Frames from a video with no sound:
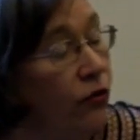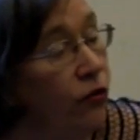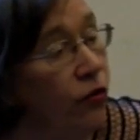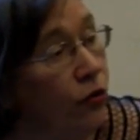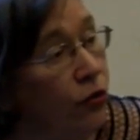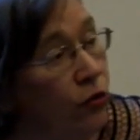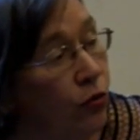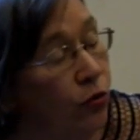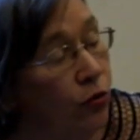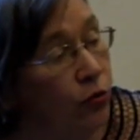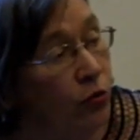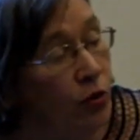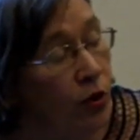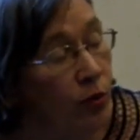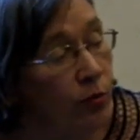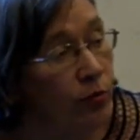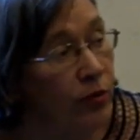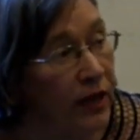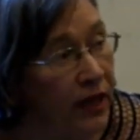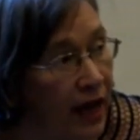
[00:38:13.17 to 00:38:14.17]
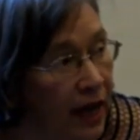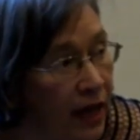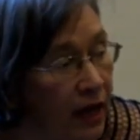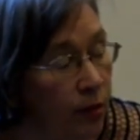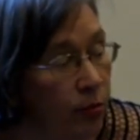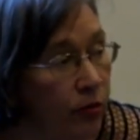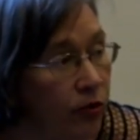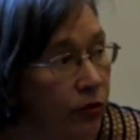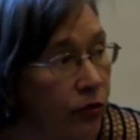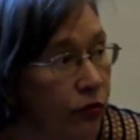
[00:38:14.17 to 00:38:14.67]
to be
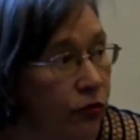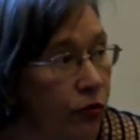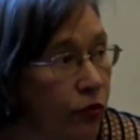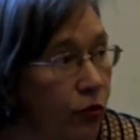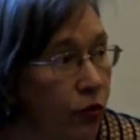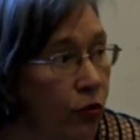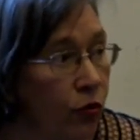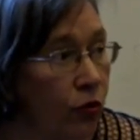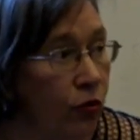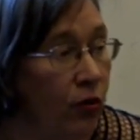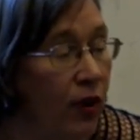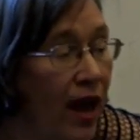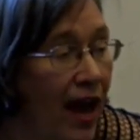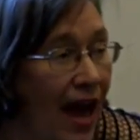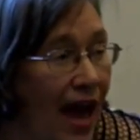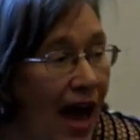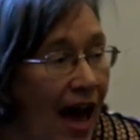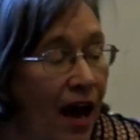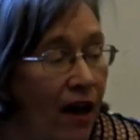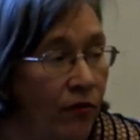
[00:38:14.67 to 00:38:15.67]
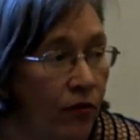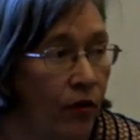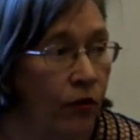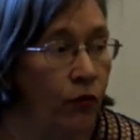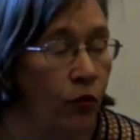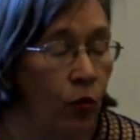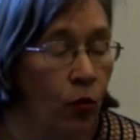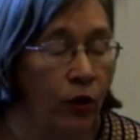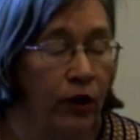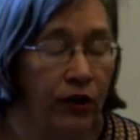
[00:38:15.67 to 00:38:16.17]
able to have a
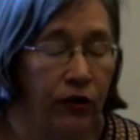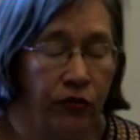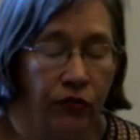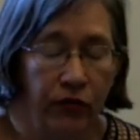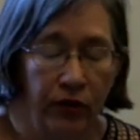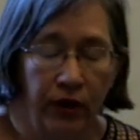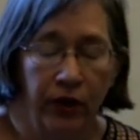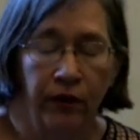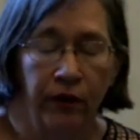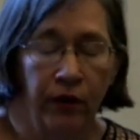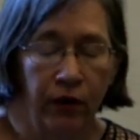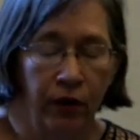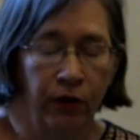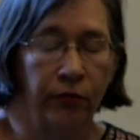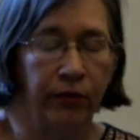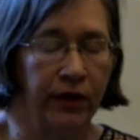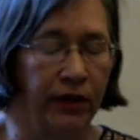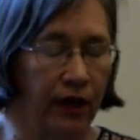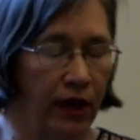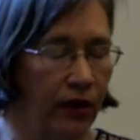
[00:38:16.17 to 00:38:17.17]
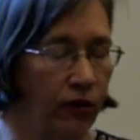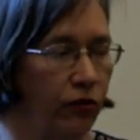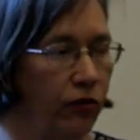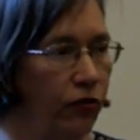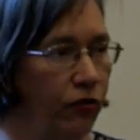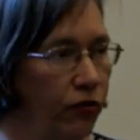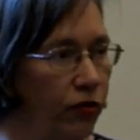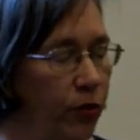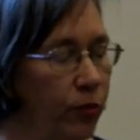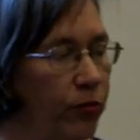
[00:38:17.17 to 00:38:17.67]
voice in their
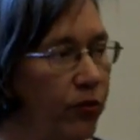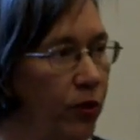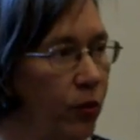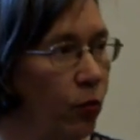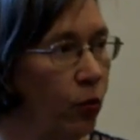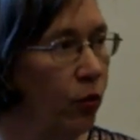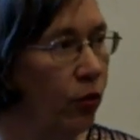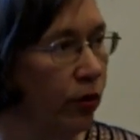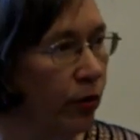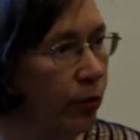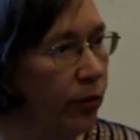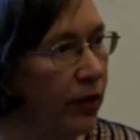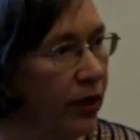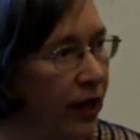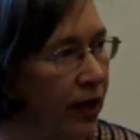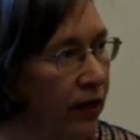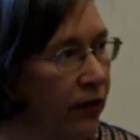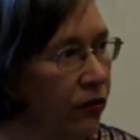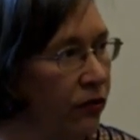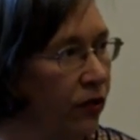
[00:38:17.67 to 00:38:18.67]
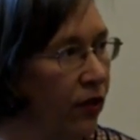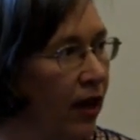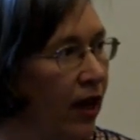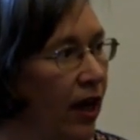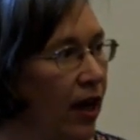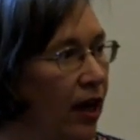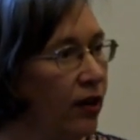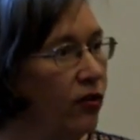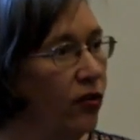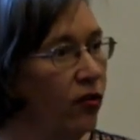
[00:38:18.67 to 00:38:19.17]
relationships and workplace
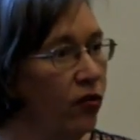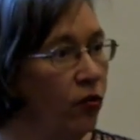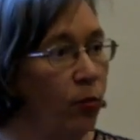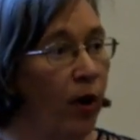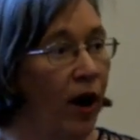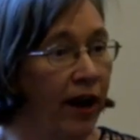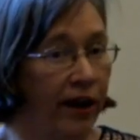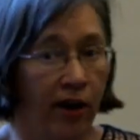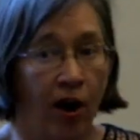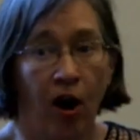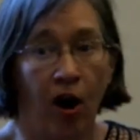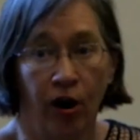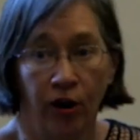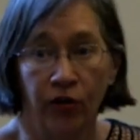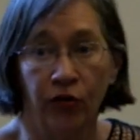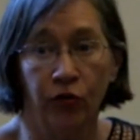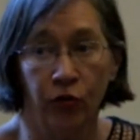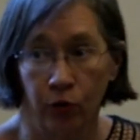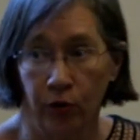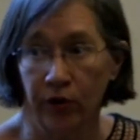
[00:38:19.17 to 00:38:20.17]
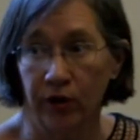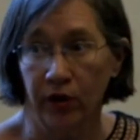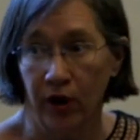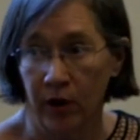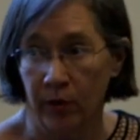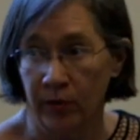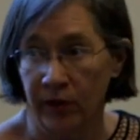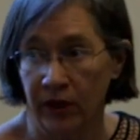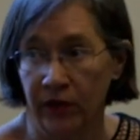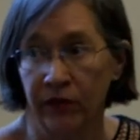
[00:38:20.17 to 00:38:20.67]
despite our
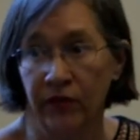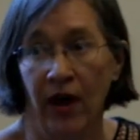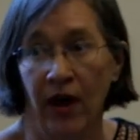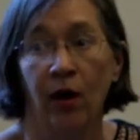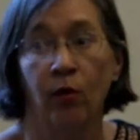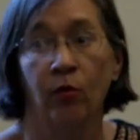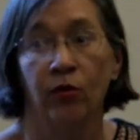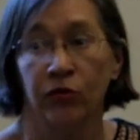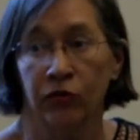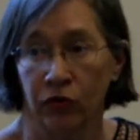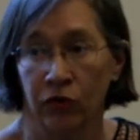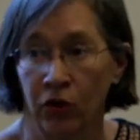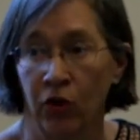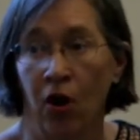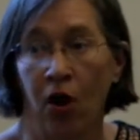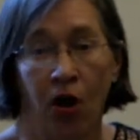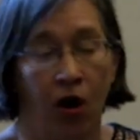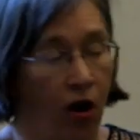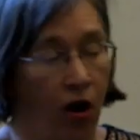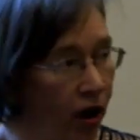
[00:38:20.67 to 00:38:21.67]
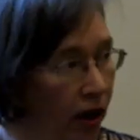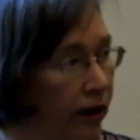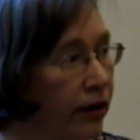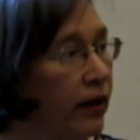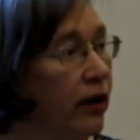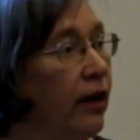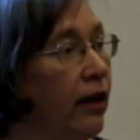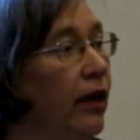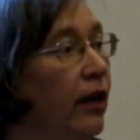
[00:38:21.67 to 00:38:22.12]
shortcomings. That was God